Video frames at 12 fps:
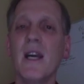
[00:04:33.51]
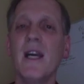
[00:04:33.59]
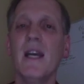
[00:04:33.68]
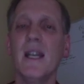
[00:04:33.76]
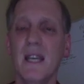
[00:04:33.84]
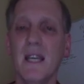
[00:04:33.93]

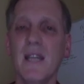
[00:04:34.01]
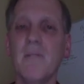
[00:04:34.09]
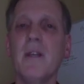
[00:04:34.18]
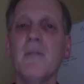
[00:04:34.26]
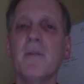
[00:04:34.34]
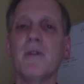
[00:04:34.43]
and getting
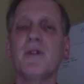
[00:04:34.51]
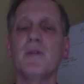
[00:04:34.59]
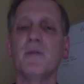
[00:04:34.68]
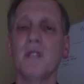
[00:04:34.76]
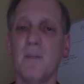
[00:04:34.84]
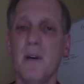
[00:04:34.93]
people to
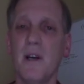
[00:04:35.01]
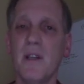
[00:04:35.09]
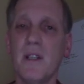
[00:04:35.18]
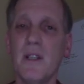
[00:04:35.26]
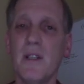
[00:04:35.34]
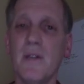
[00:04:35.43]
respond
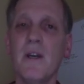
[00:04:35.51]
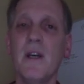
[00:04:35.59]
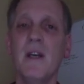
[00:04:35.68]
to you